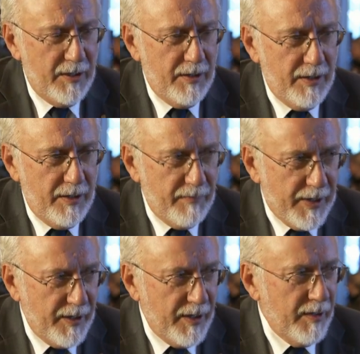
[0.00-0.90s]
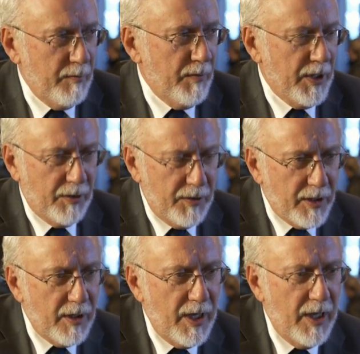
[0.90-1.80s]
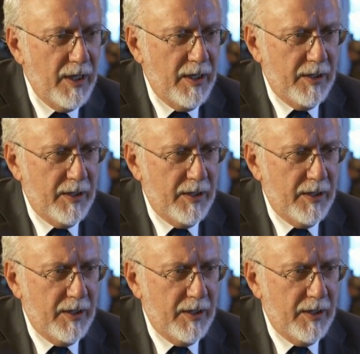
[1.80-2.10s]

very methodically